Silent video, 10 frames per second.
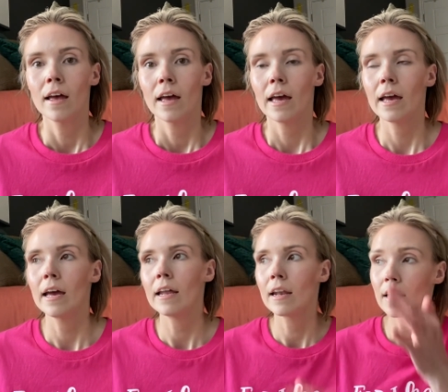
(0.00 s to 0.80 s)

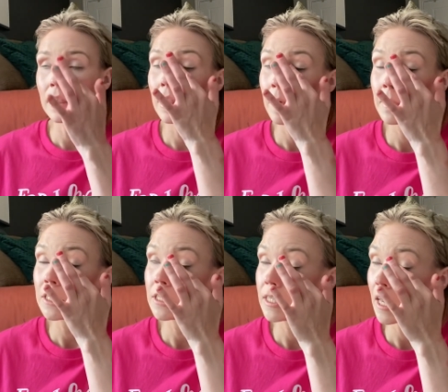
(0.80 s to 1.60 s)
And let me
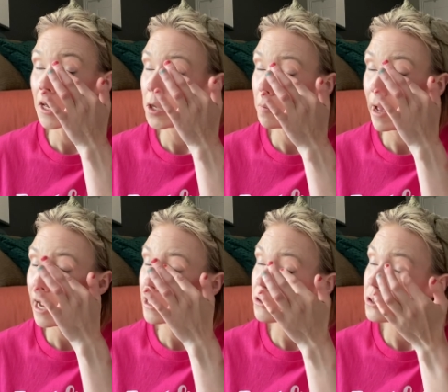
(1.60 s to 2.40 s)
just tell you, my
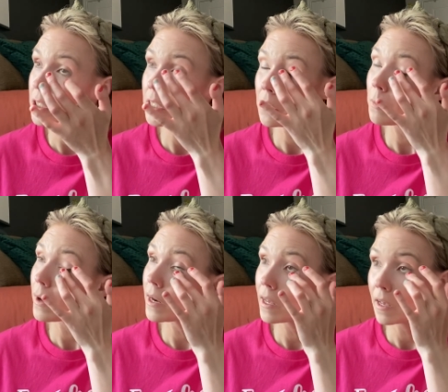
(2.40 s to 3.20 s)
eyes are still
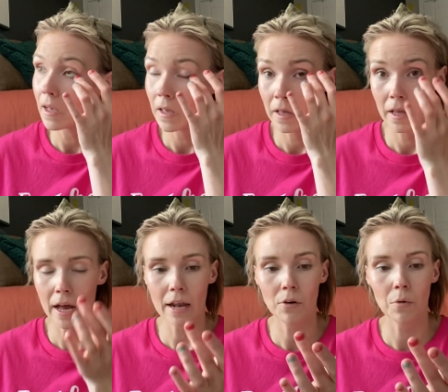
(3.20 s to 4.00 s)
running.
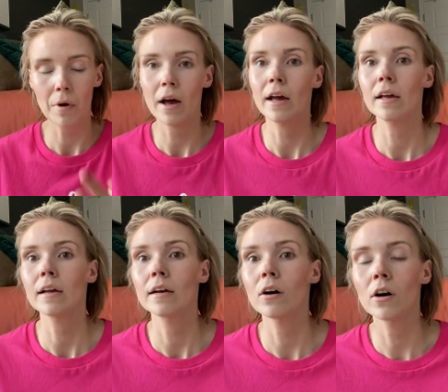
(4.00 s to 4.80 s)
I don't know why,
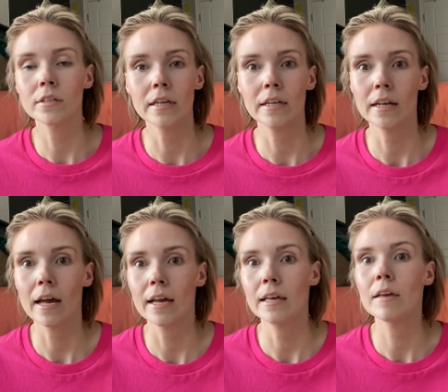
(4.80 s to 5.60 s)
all day
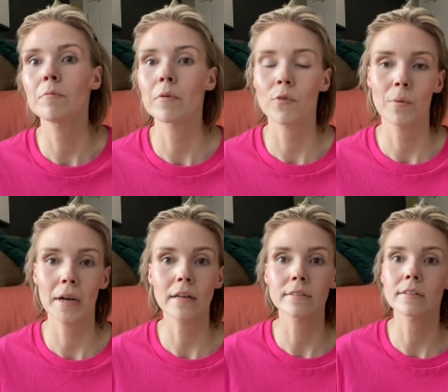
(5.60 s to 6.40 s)
today, even before I went
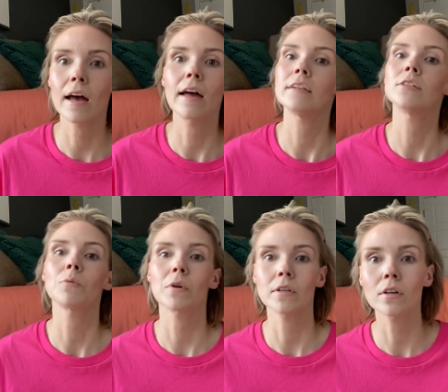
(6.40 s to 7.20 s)
outside to
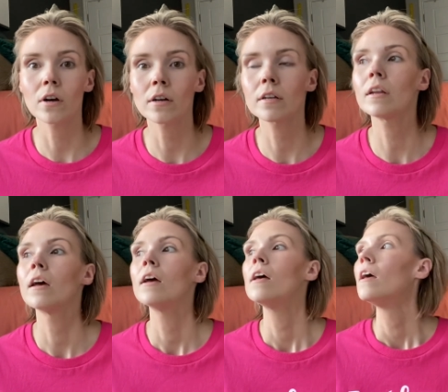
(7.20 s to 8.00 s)
work in the garden.
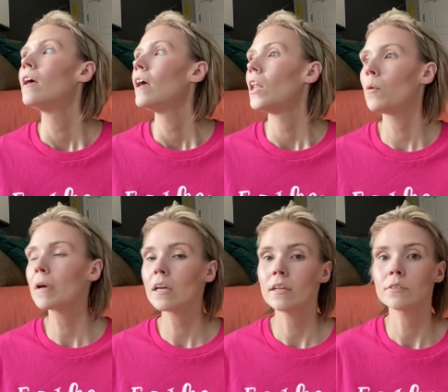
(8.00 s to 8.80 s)
And oh my
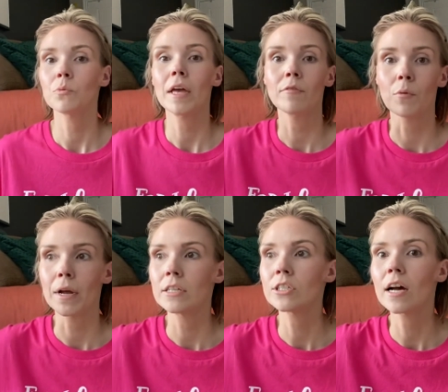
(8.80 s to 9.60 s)
goodness, we have a
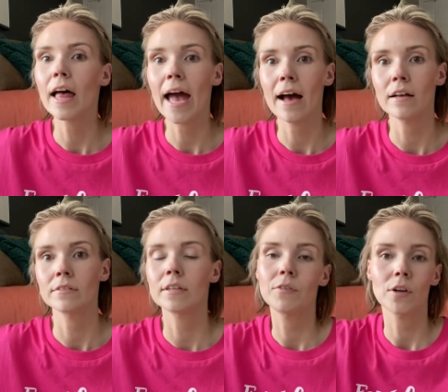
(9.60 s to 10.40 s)
ranch style
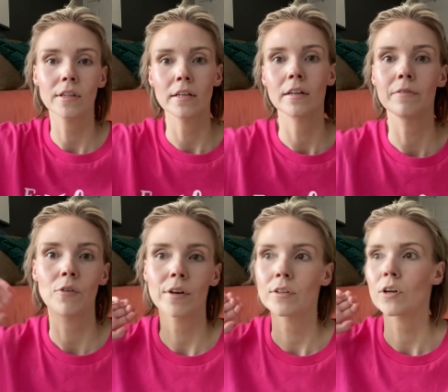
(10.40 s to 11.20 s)
house. If you
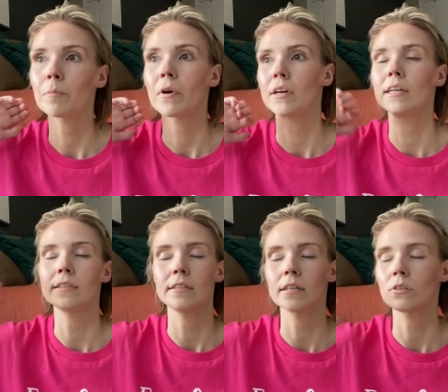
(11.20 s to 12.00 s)
hear the dog barking,
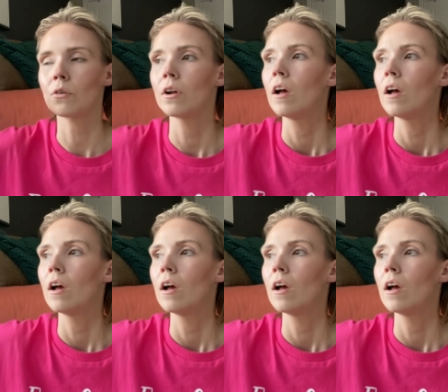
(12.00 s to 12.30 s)
it's next door.